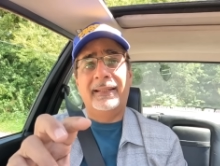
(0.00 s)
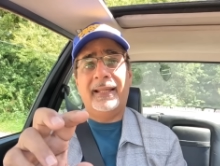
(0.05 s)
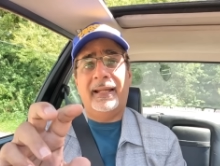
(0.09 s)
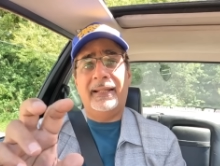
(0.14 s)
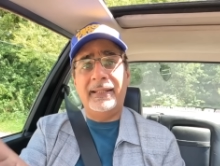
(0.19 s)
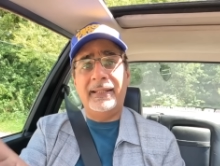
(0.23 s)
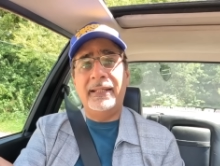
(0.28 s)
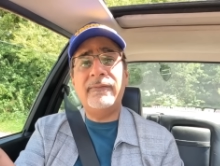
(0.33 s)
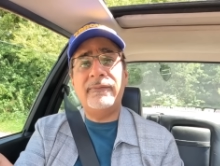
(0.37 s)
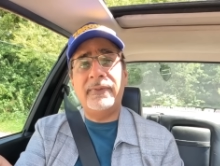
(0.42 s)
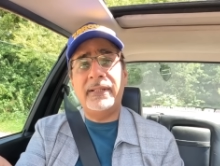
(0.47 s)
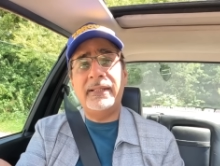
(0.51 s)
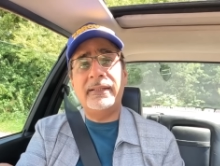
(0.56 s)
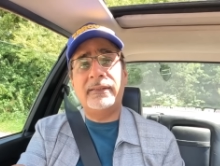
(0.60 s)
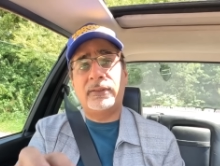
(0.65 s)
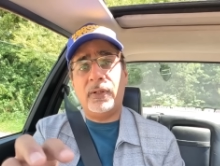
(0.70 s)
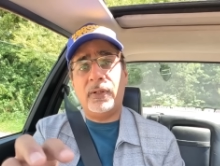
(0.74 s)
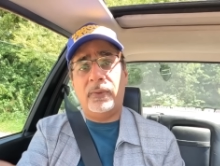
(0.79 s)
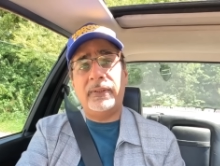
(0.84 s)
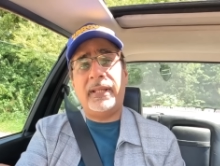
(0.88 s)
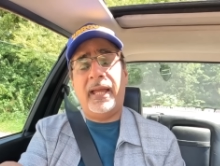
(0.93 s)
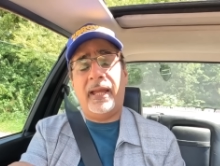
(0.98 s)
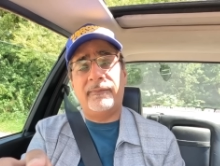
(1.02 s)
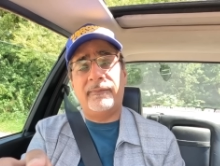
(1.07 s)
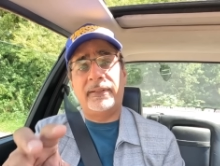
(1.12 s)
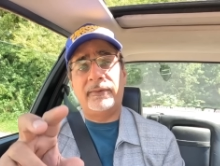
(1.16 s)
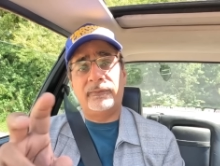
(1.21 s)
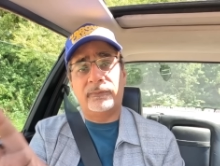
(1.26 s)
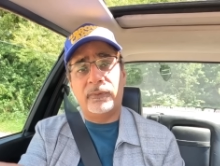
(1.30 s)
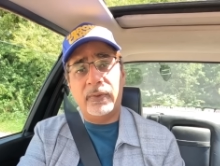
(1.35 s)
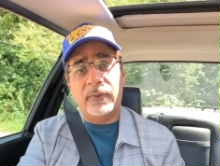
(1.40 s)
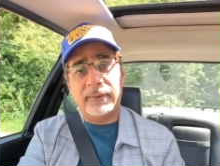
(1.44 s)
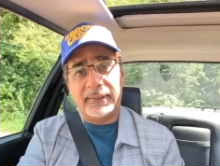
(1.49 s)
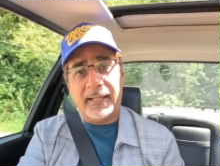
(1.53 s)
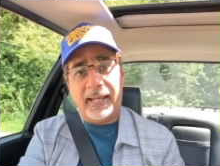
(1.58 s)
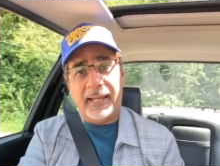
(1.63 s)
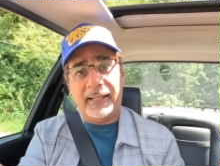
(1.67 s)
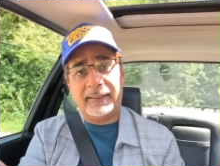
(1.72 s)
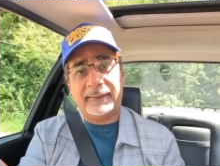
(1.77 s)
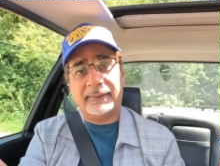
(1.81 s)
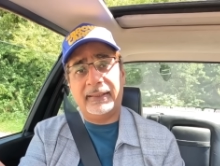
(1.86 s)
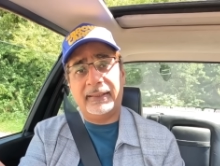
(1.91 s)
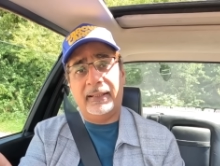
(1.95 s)
the EVs don't have any road
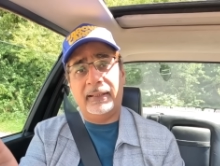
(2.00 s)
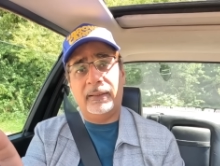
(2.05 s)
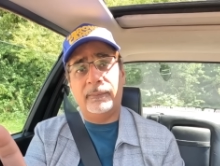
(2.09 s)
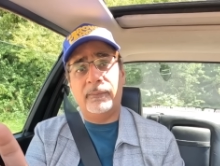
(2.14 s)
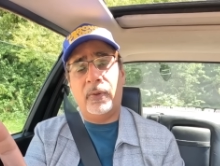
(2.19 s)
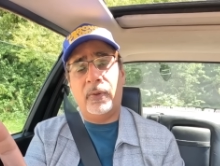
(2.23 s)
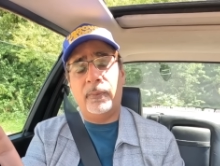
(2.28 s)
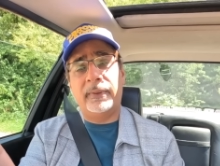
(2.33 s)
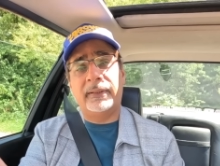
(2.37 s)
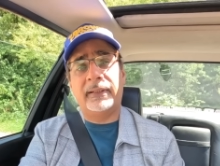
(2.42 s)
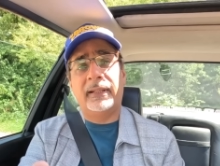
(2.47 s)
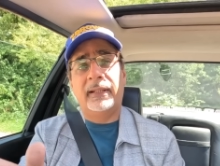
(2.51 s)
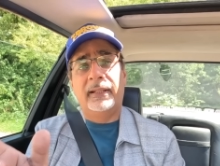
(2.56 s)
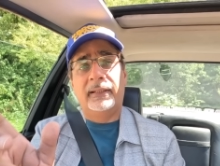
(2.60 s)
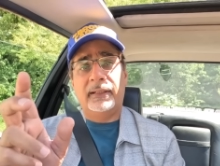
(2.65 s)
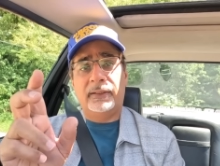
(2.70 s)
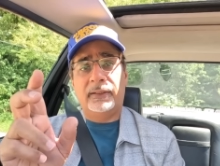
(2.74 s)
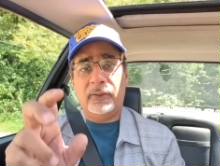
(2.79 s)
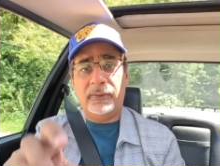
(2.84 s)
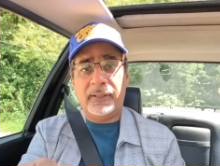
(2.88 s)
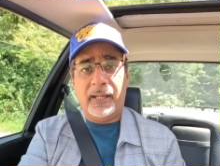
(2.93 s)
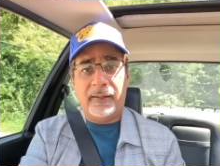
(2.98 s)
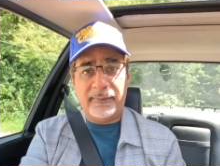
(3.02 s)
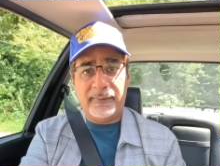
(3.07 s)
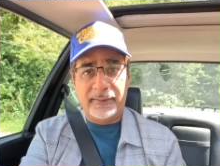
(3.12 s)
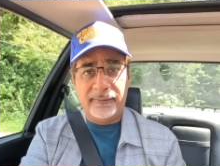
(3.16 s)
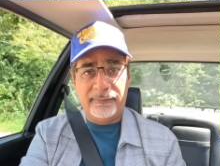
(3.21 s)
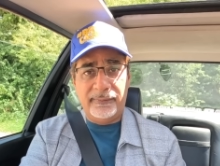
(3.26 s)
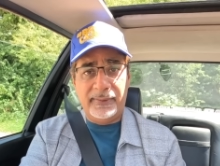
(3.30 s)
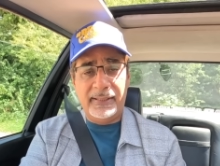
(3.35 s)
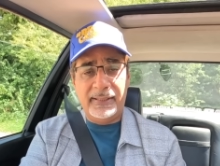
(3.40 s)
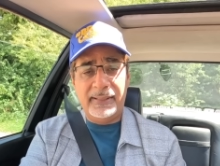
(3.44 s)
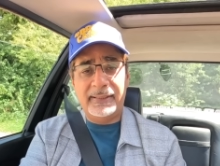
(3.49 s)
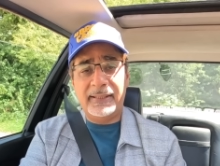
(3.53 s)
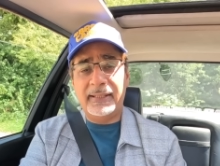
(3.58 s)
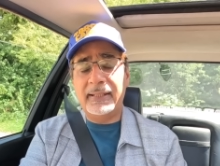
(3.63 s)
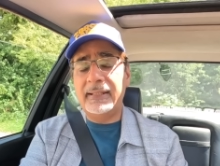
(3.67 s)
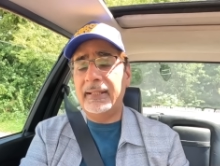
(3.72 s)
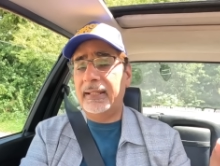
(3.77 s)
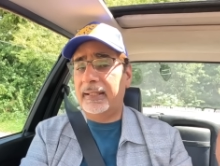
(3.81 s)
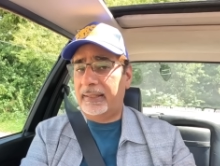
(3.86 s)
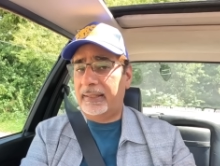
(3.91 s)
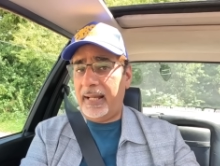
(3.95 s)
tax at the moment. They don't have any
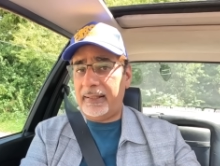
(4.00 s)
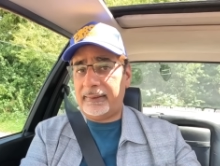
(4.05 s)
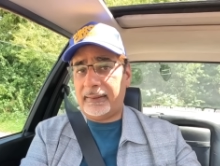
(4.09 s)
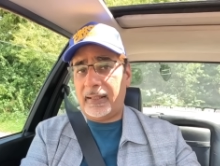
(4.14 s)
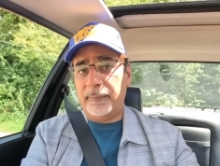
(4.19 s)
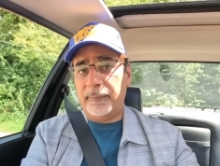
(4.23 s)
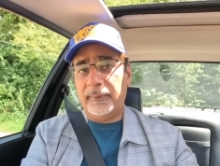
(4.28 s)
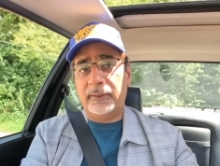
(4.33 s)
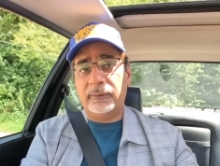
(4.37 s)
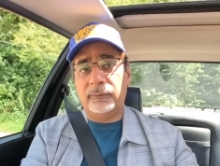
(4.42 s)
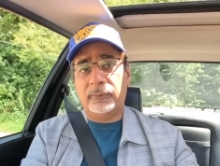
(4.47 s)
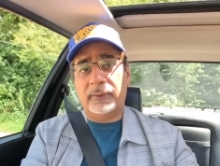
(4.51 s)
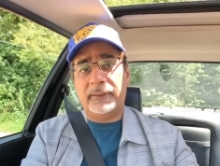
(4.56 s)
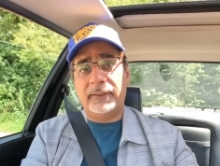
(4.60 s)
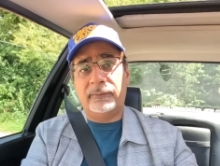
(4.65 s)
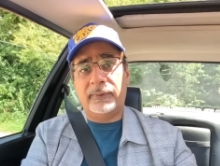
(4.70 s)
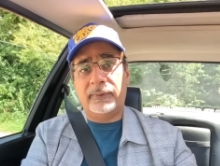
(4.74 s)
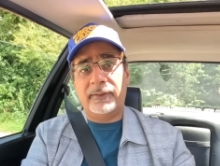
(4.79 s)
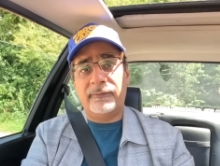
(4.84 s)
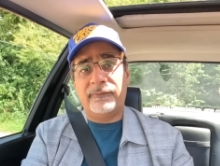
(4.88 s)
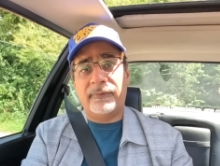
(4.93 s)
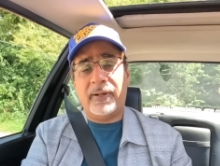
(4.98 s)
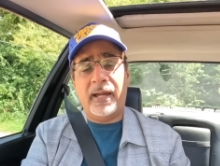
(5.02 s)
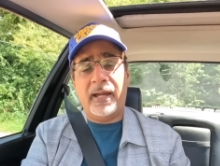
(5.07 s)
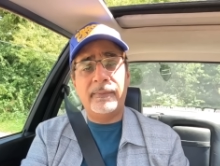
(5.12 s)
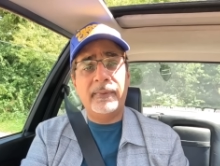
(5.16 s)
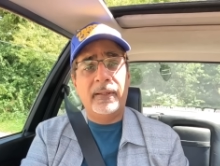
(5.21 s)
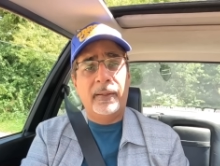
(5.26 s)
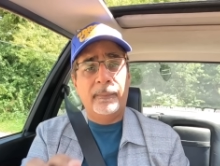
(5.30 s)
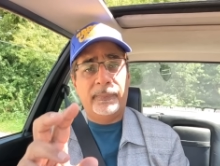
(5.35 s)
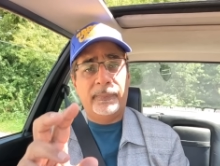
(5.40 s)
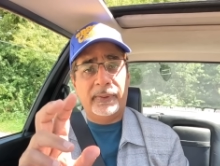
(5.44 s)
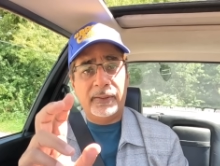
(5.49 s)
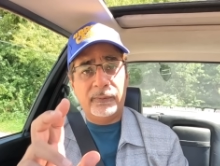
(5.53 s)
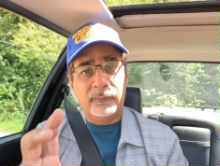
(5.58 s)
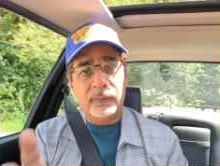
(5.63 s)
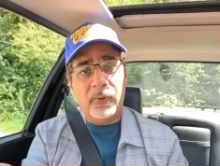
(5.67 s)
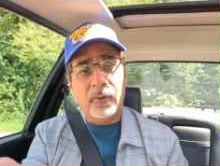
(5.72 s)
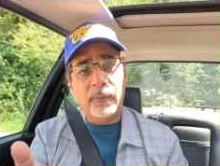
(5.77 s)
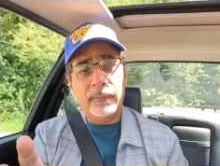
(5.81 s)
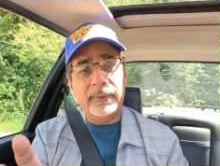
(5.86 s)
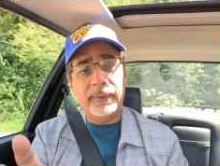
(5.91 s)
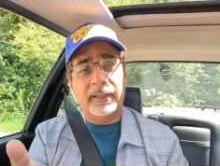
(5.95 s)
VED. That's coming in 2025, but it
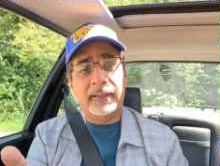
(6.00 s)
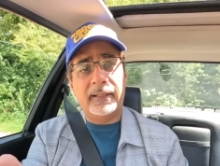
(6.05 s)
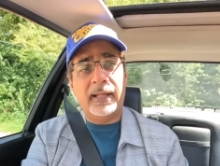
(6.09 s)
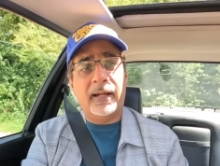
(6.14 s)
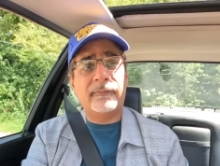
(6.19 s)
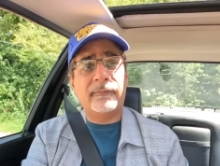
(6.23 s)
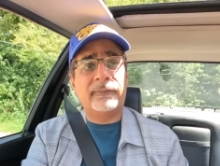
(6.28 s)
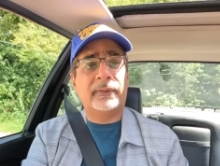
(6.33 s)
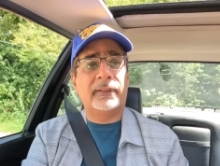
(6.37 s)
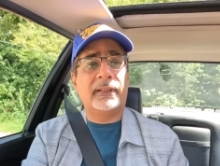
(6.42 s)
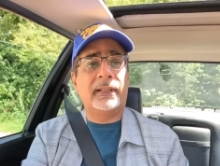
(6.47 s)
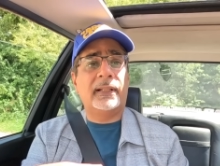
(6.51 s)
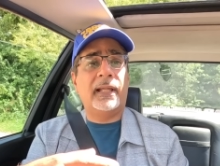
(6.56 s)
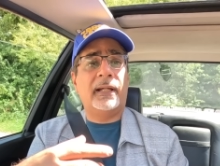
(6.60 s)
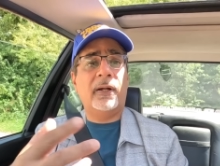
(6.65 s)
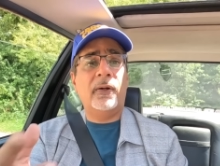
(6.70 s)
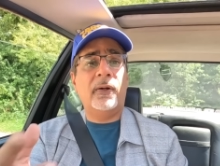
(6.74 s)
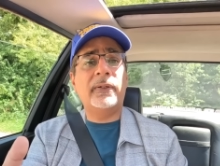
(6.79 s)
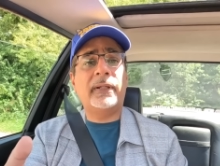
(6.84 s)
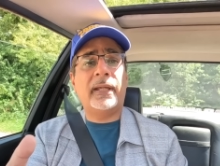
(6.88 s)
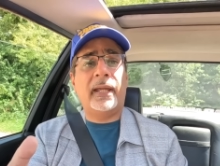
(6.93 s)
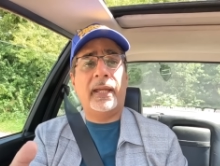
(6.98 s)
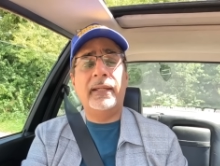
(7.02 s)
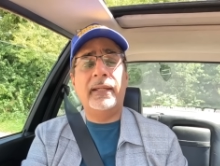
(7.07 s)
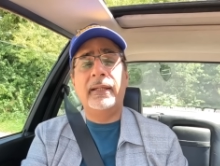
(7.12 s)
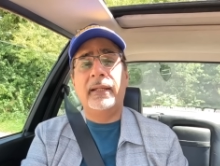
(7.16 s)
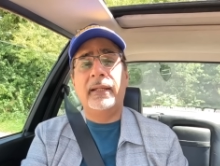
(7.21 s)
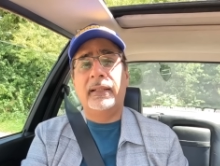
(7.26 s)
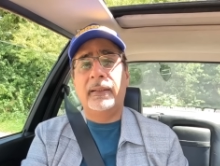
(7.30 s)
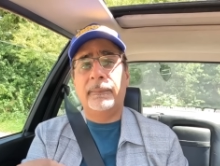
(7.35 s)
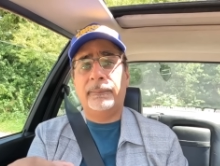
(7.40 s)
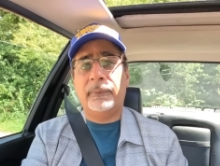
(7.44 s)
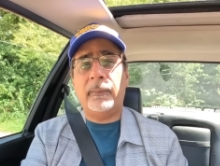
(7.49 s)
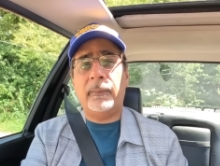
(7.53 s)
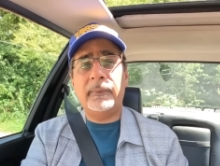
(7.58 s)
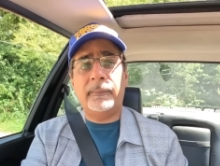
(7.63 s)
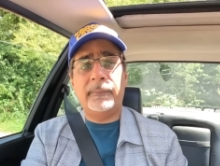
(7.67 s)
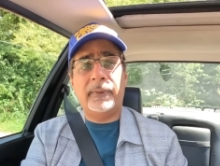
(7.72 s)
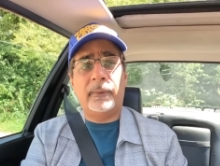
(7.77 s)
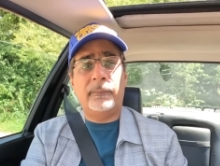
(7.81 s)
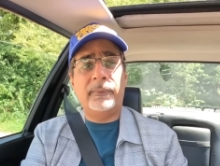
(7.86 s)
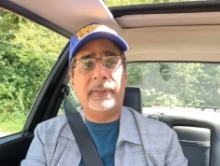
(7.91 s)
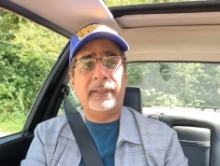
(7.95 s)
won't be enough. So they're like, okay, the problem that